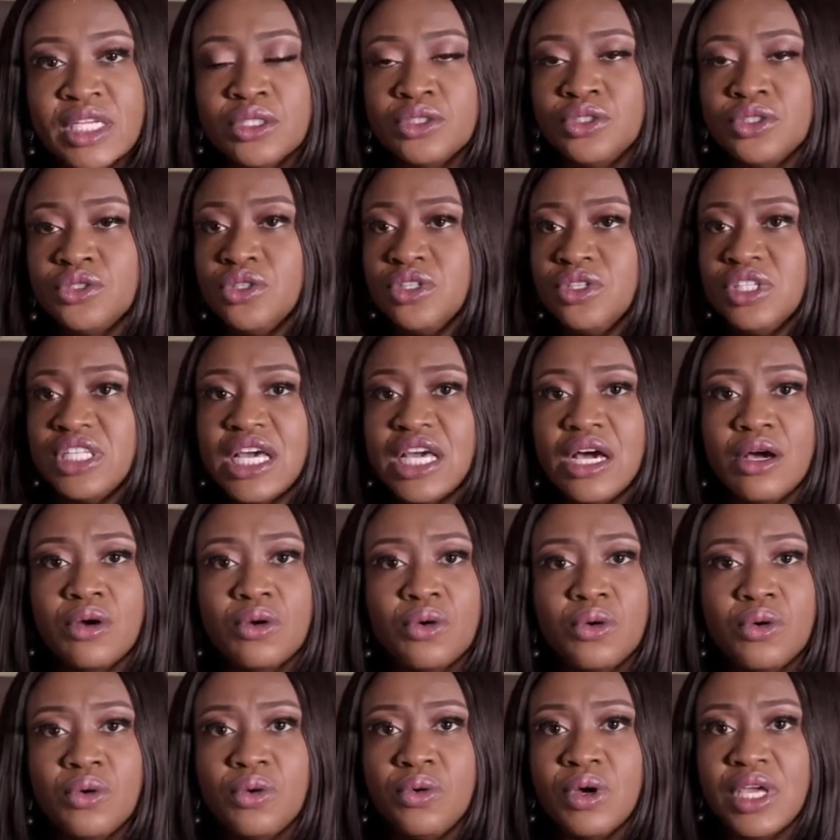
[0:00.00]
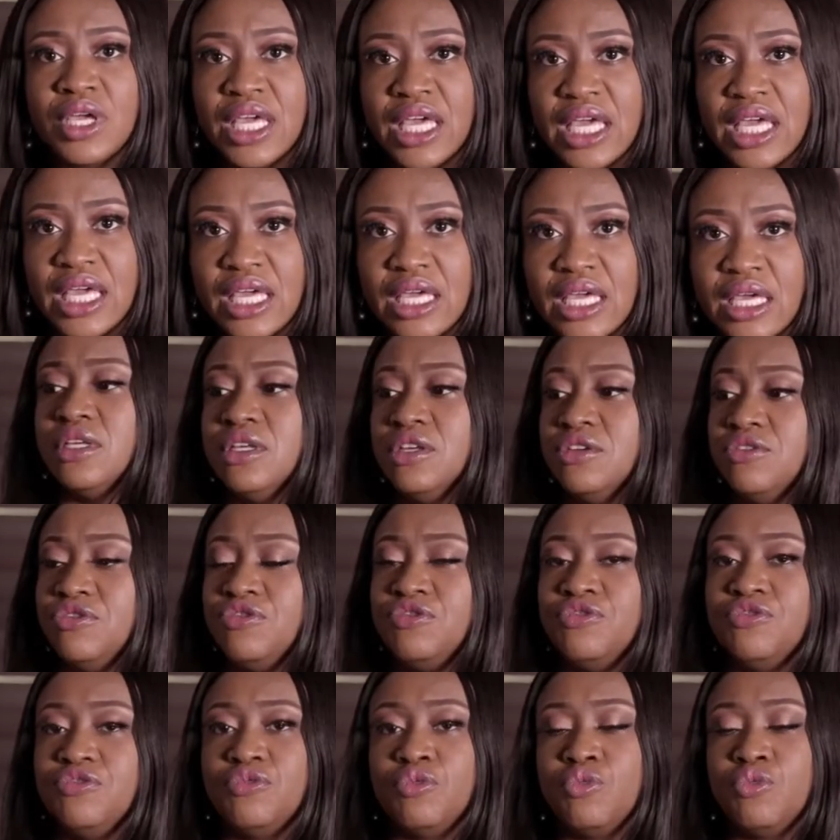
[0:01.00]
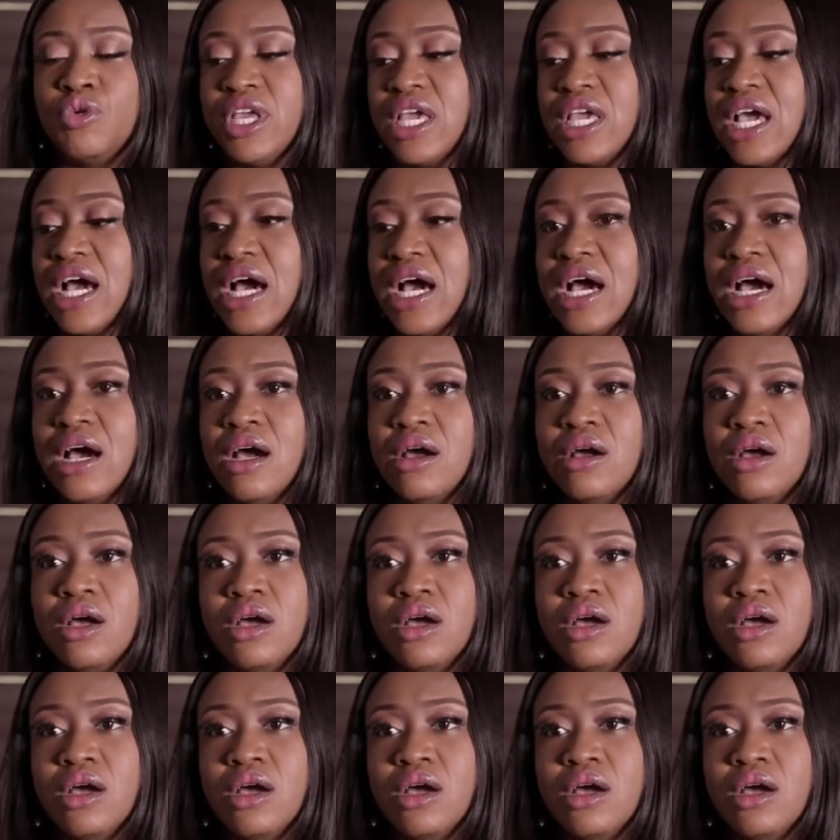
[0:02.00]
So you now go, okay, if we are